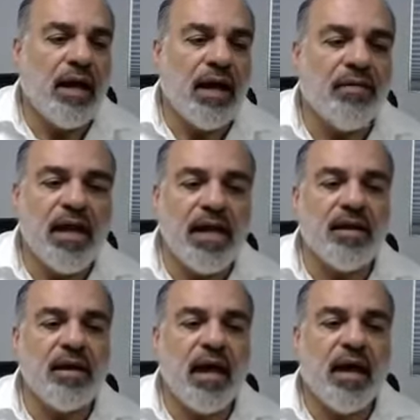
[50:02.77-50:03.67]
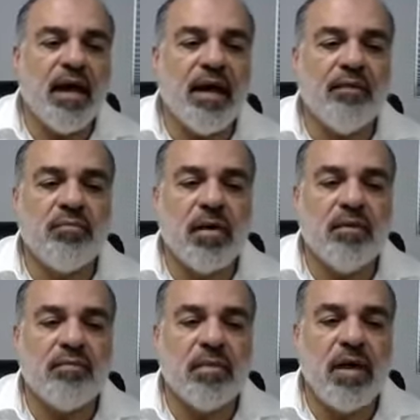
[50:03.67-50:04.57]
and then I
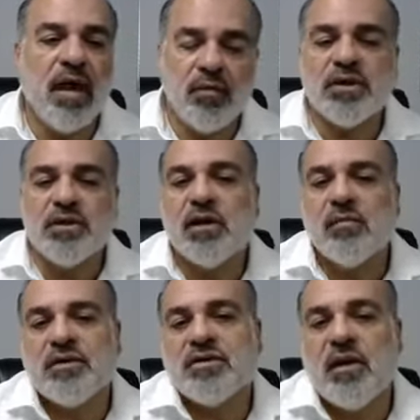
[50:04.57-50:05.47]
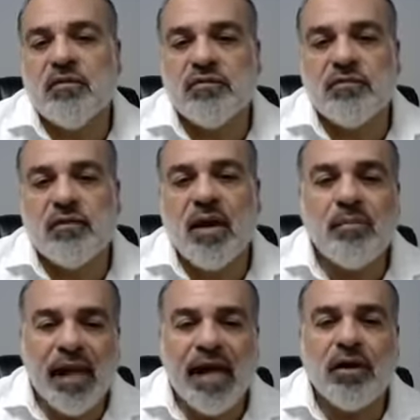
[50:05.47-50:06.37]
want to kill myself. I'm
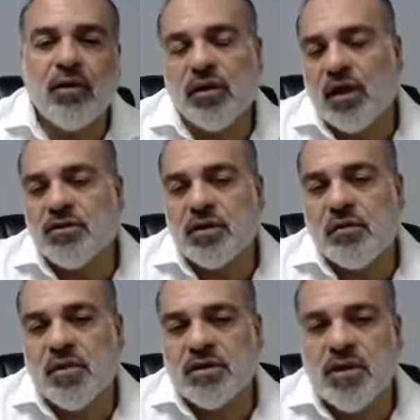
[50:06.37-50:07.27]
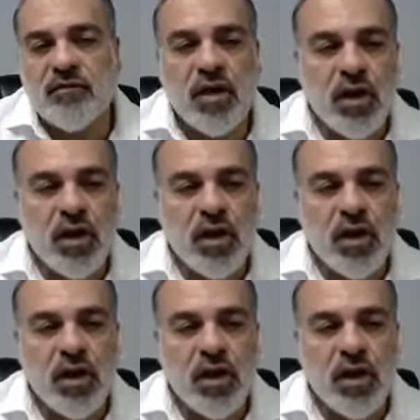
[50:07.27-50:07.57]
planning on how to kill myself.